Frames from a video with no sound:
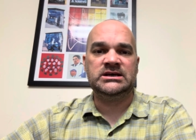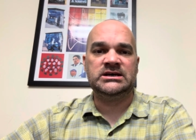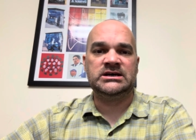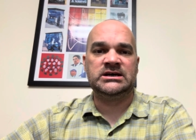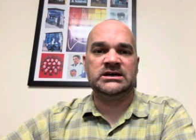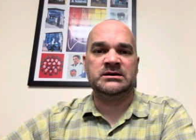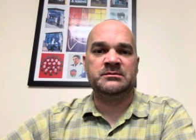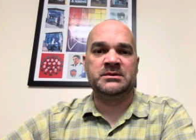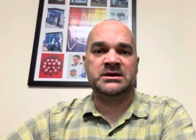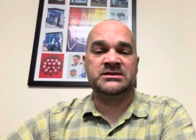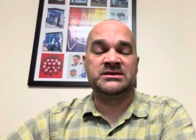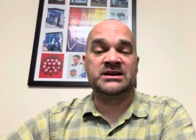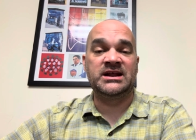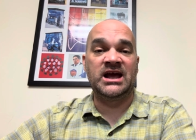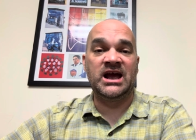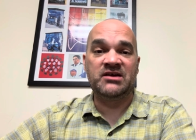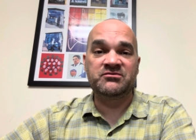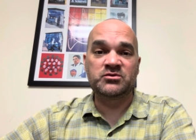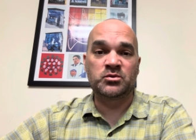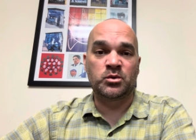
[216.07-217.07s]
Um, and then
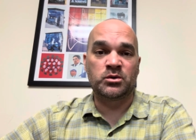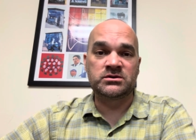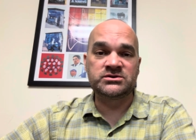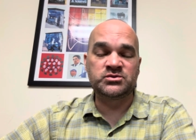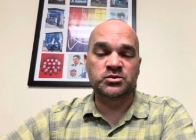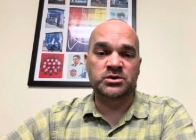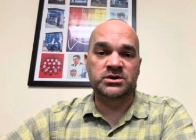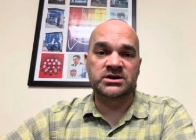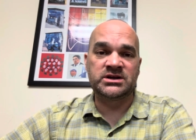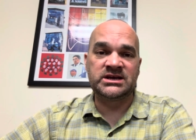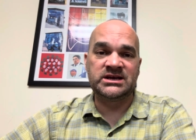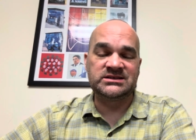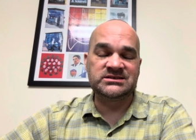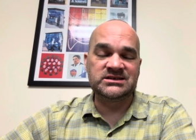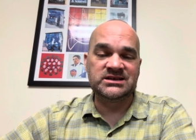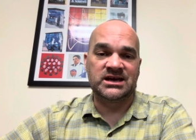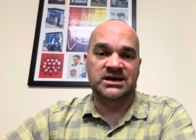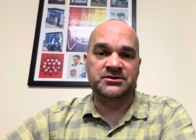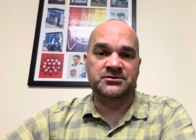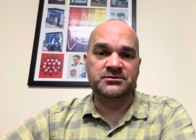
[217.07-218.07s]
afterwards, we're going to get
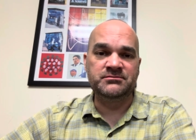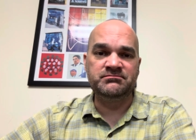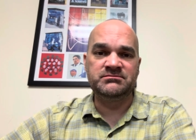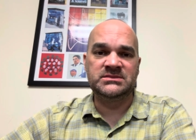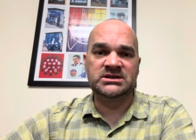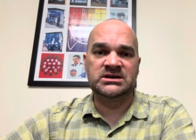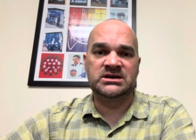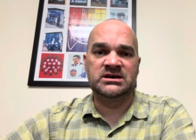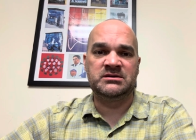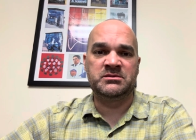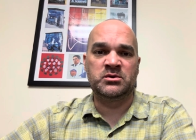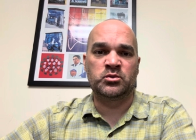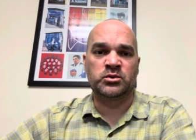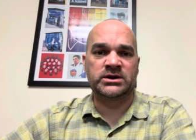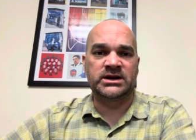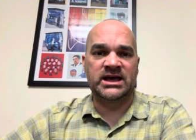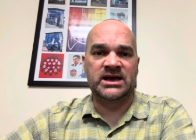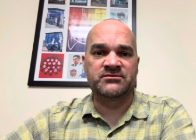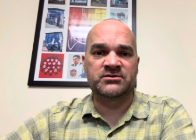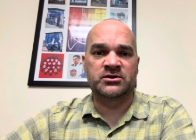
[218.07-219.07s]
together um, and we're
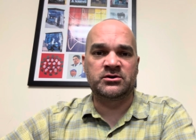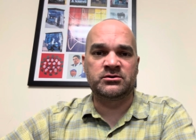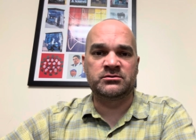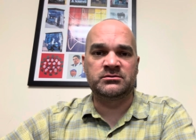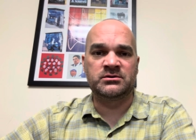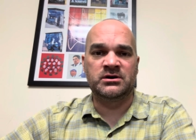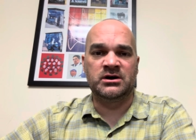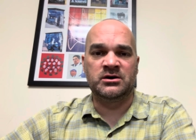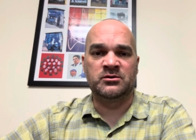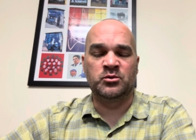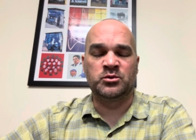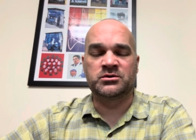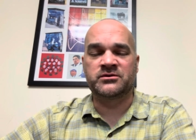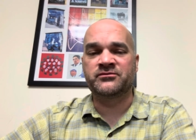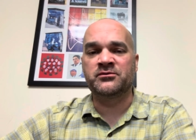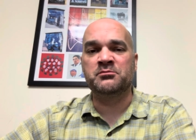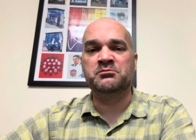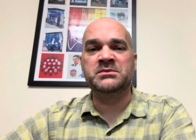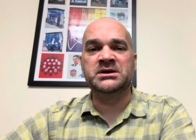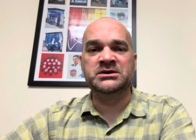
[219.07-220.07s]
going to have a, a,
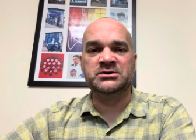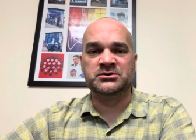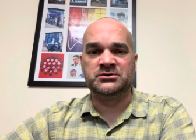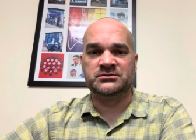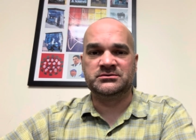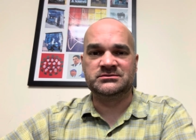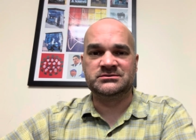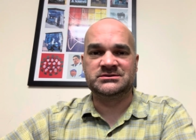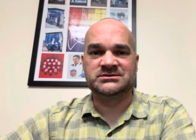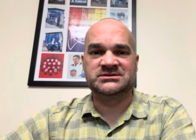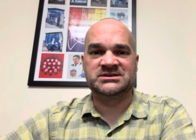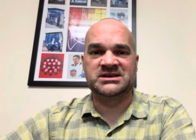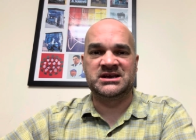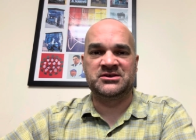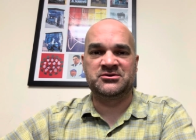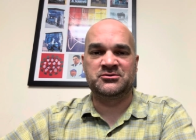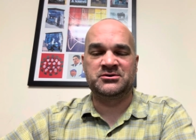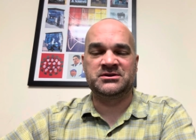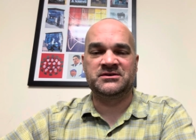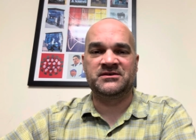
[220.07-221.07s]
wonderful meal
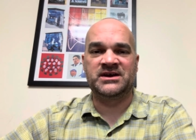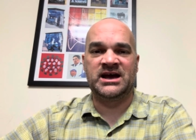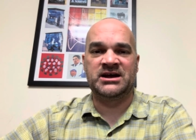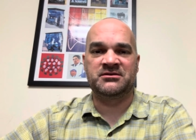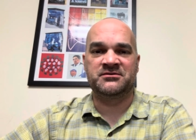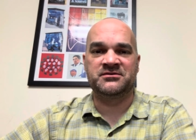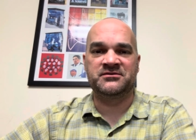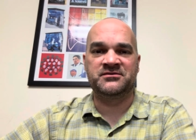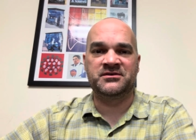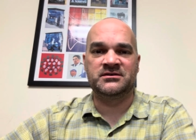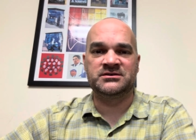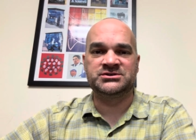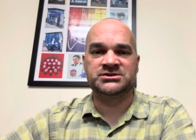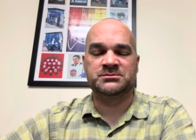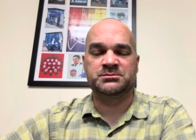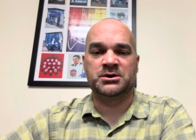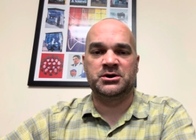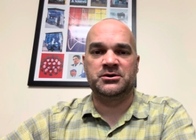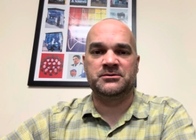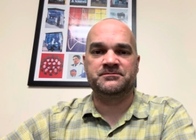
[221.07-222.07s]
together the, out of the
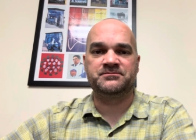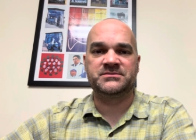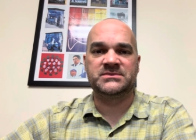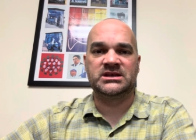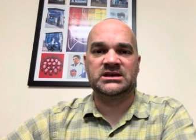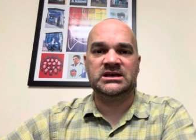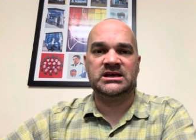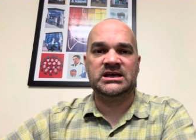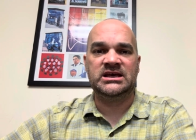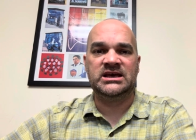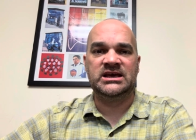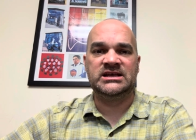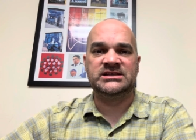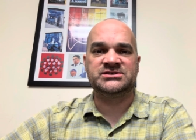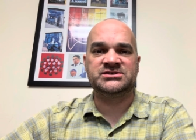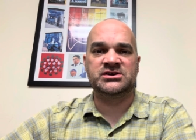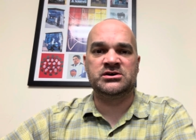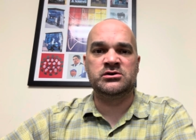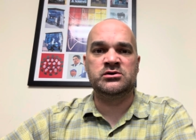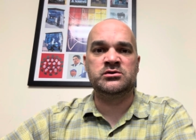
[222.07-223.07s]
fellowship hall. And
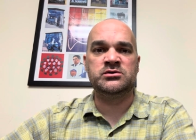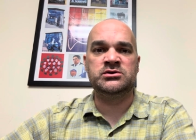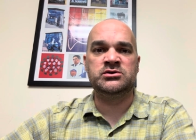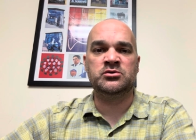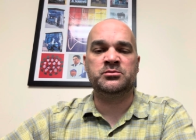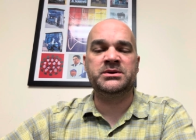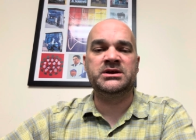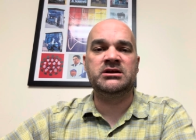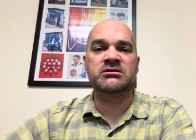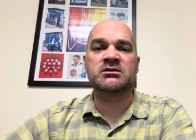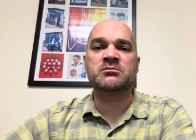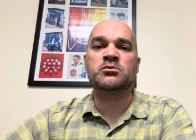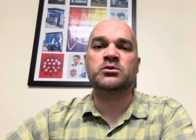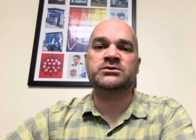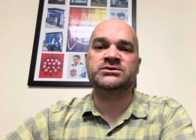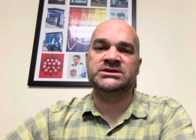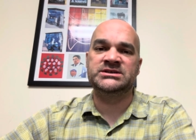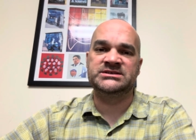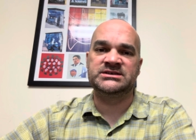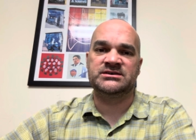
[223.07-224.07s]
so you'll be hearing more
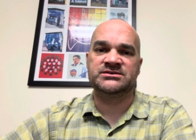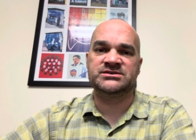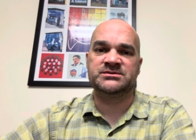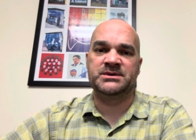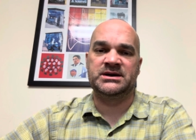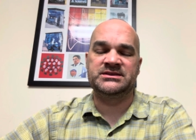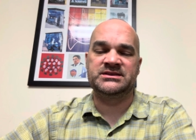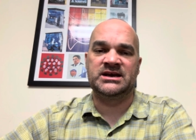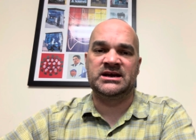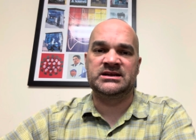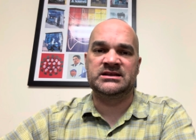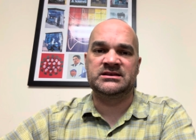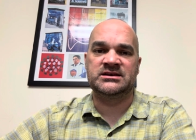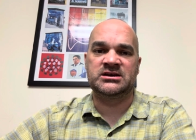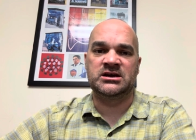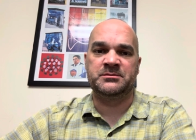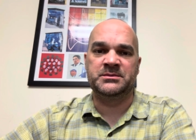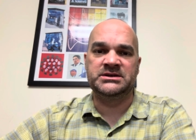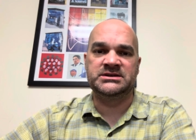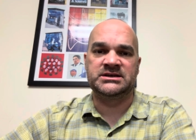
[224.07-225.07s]
details about that in the
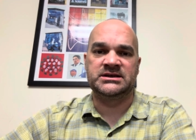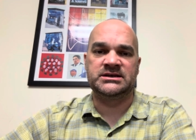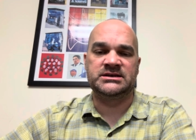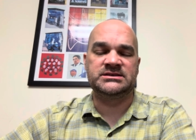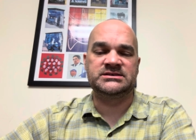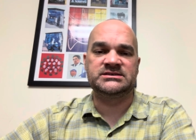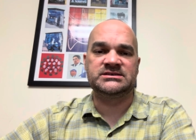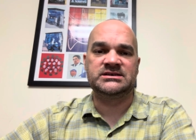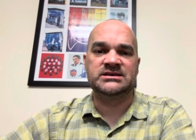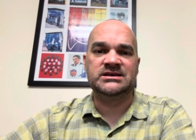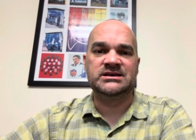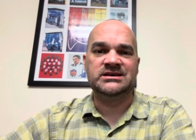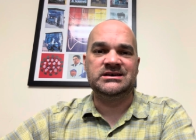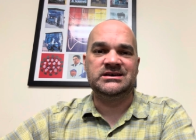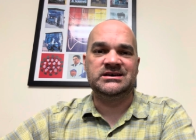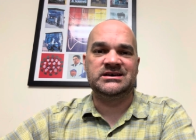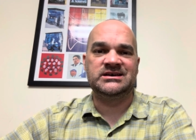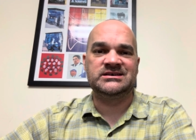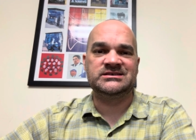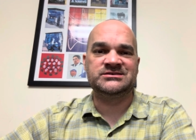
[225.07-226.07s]
coming days.
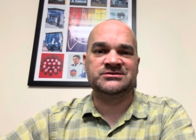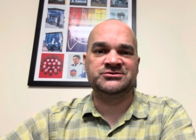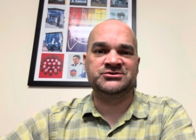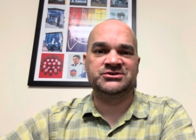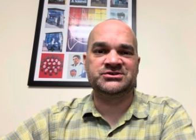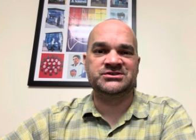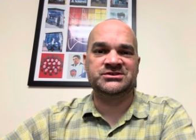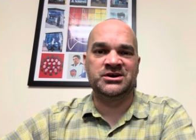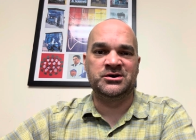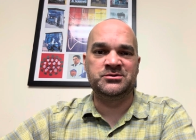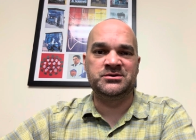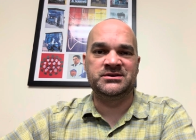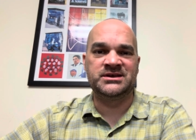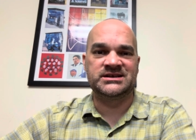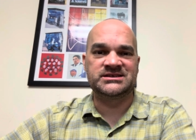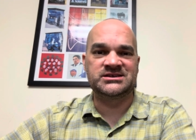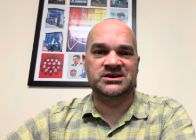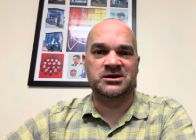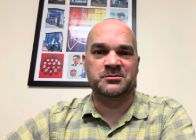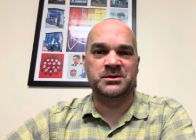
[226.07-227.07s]
Uh, so just know that
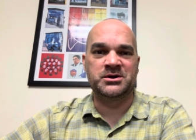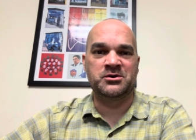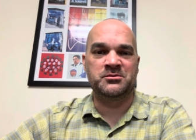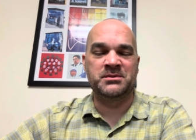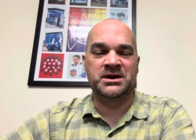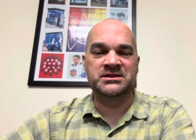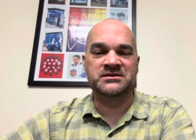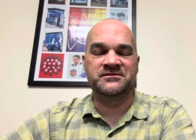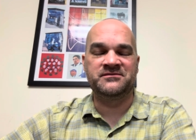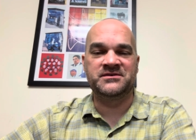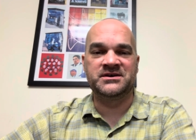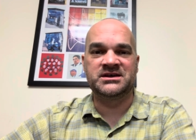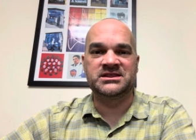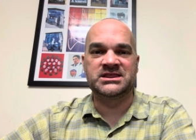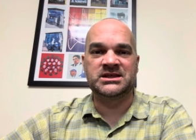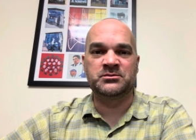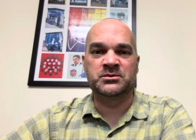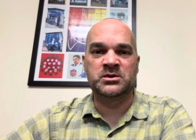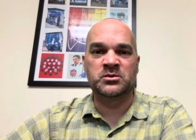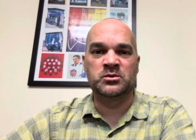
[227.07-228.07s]
that's coming on May the 5th,
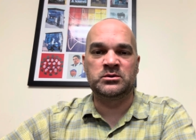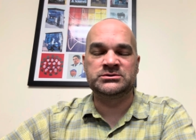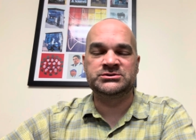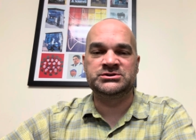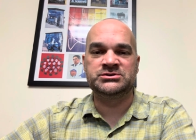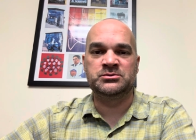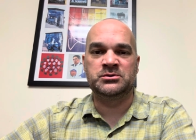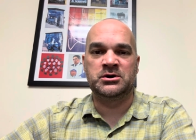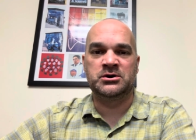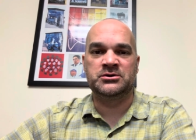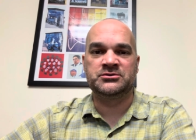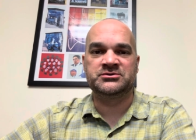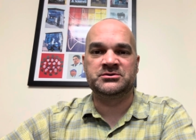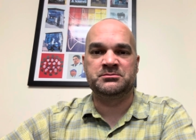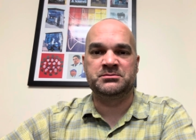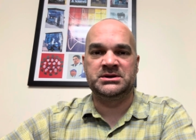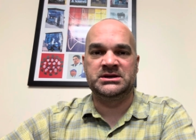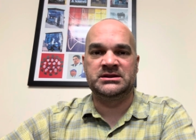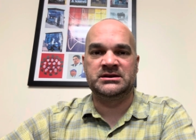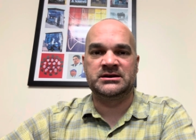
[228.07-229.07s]
and we want you all to
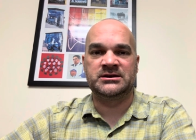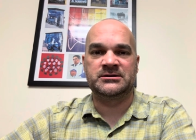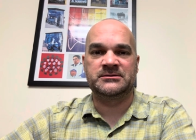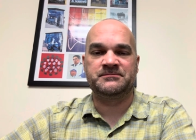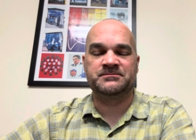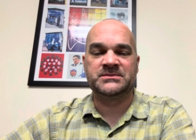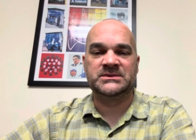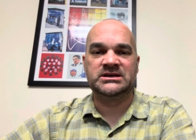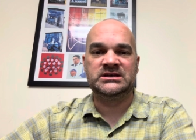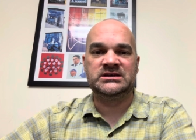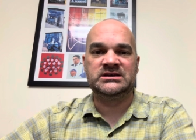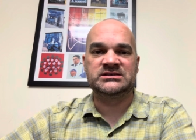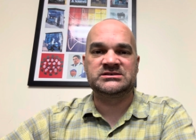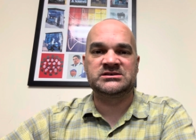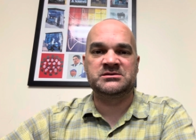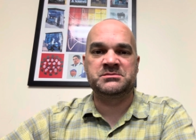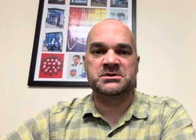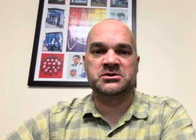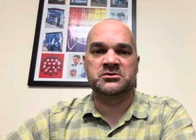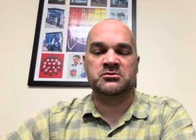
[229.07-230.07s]
be there. It's
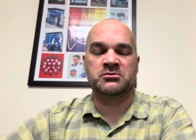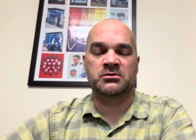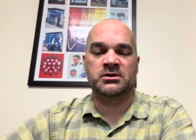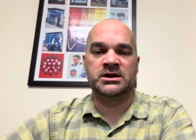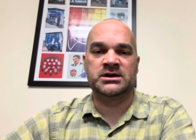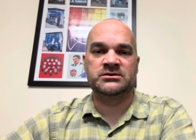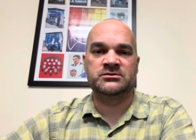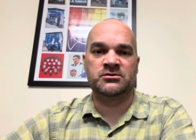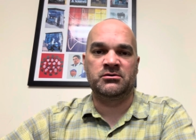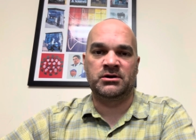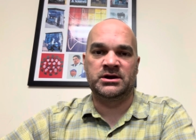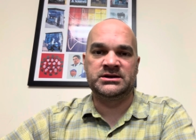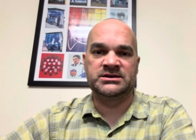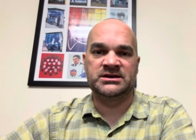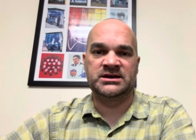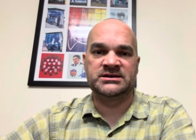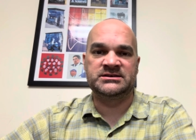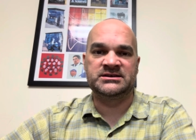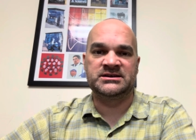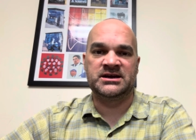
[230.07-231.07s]
going to be a great, great
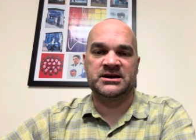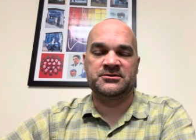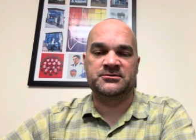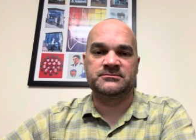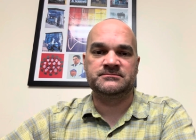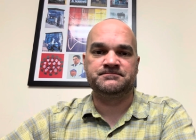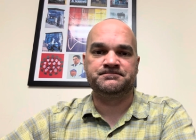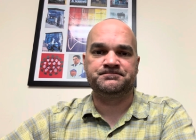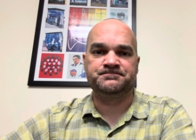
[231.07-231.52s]
day together.